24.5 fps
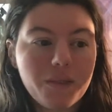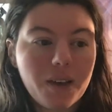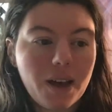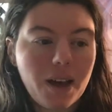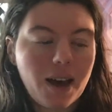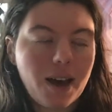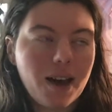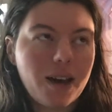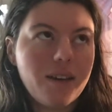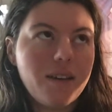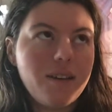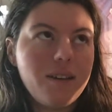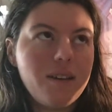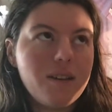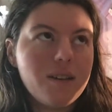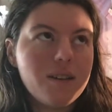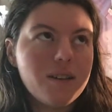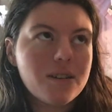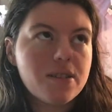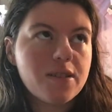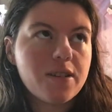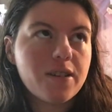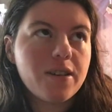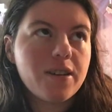uh,
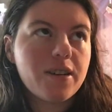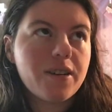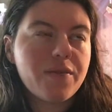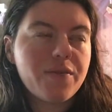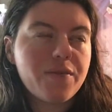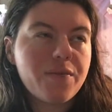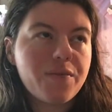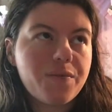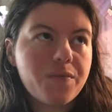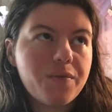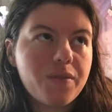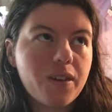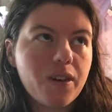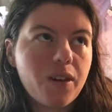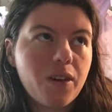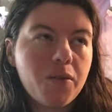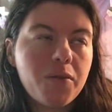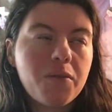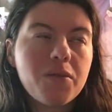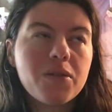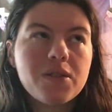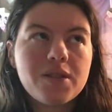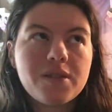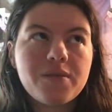started in
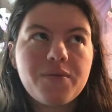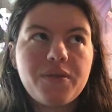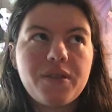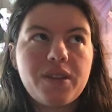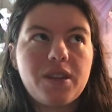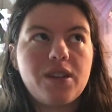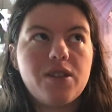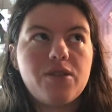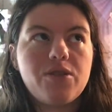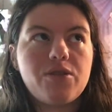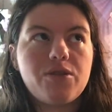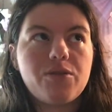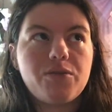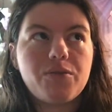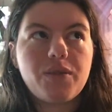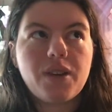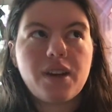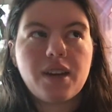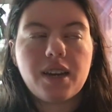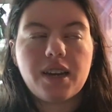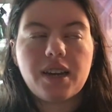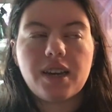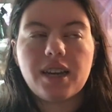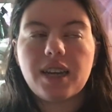almost finished
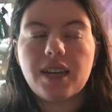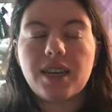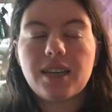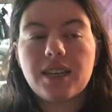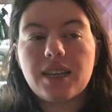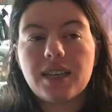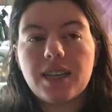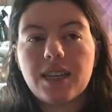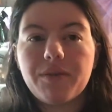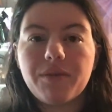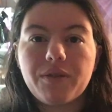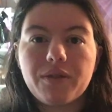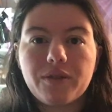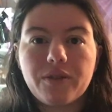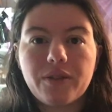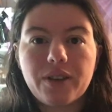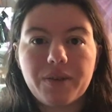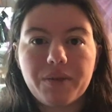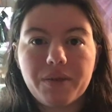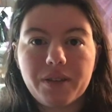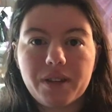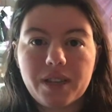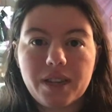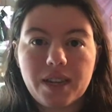writing an Evil
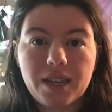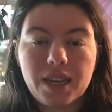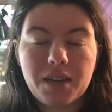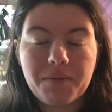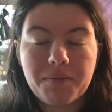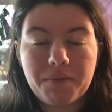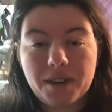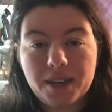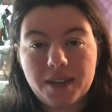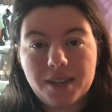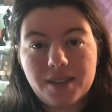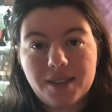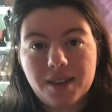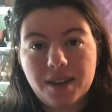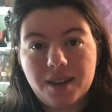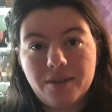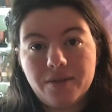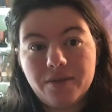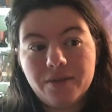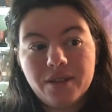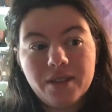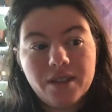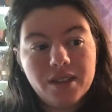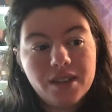Queen retelling
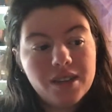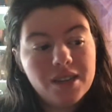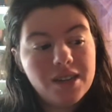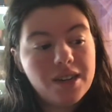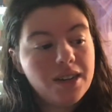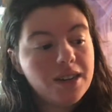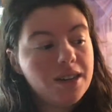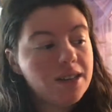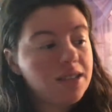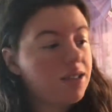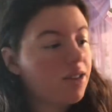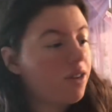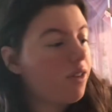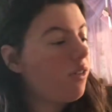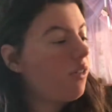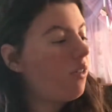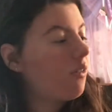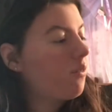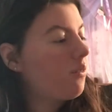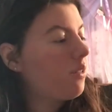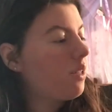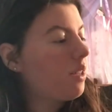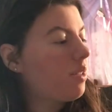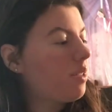myself. So
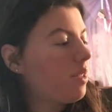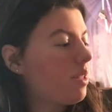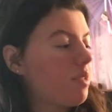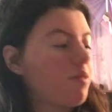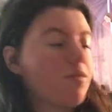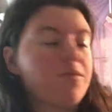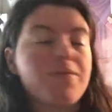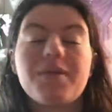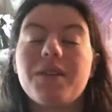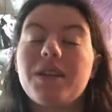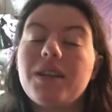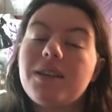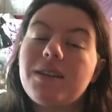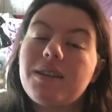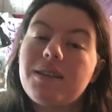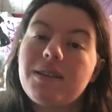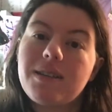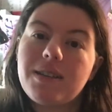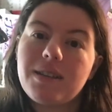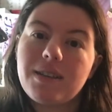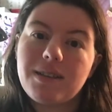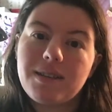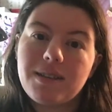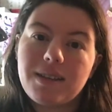hopefully this will be
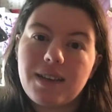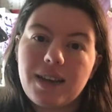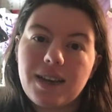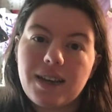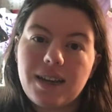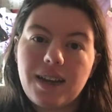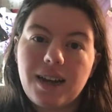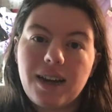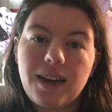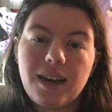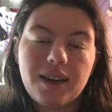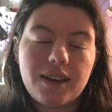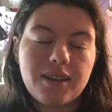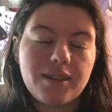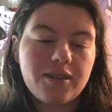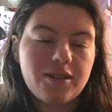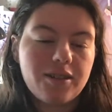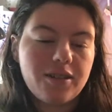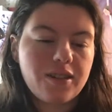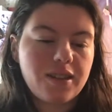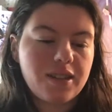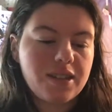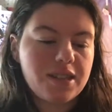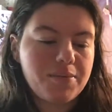get, uh,
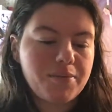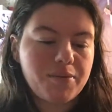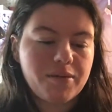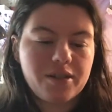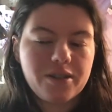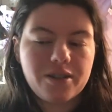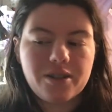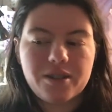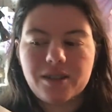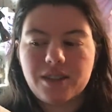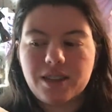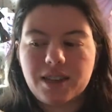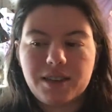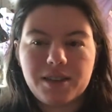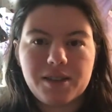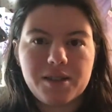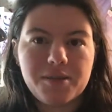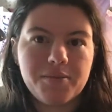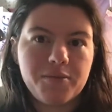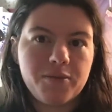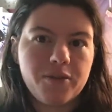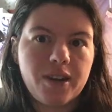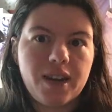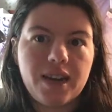good inspiration to get
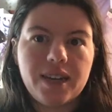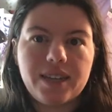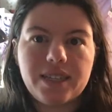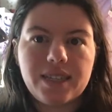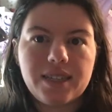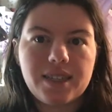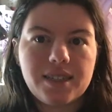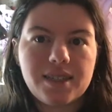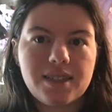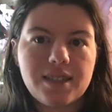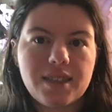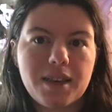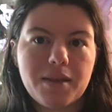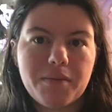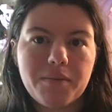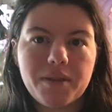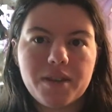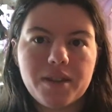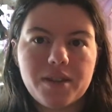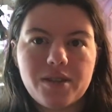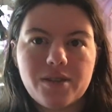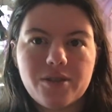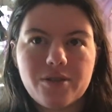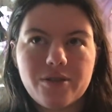some more ideas to get
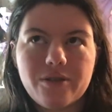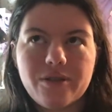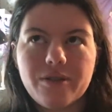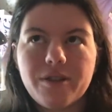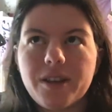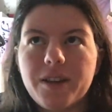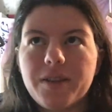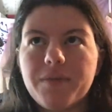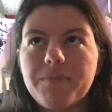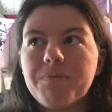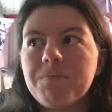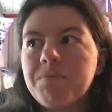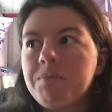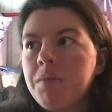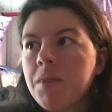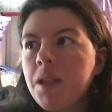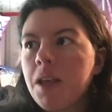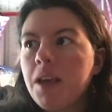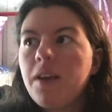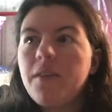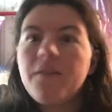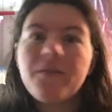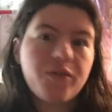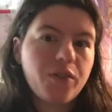my story
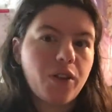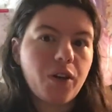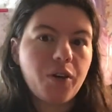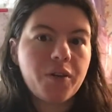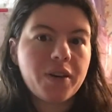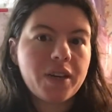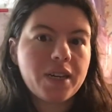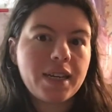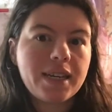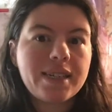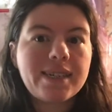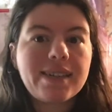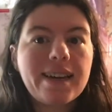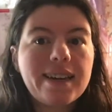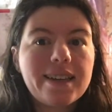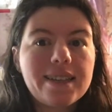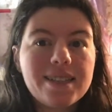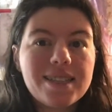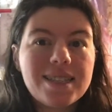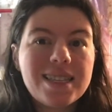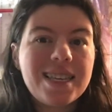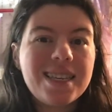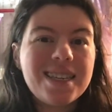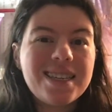flowing. I
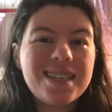guess.